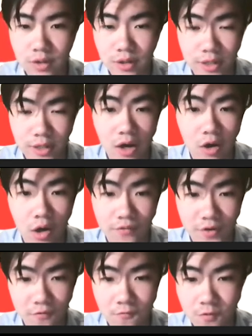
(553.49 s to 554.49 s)
they're now
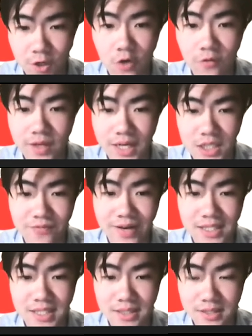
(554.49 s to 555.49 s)
offering free COVID-19
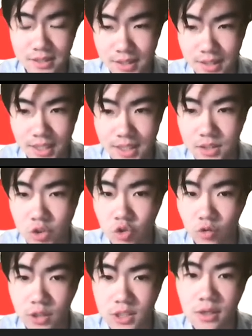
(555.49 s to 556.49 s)
vaccines in selected
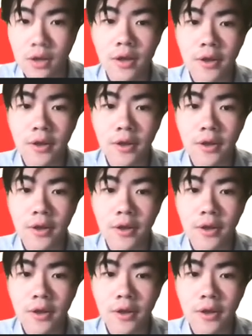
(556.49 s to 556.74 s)
stores.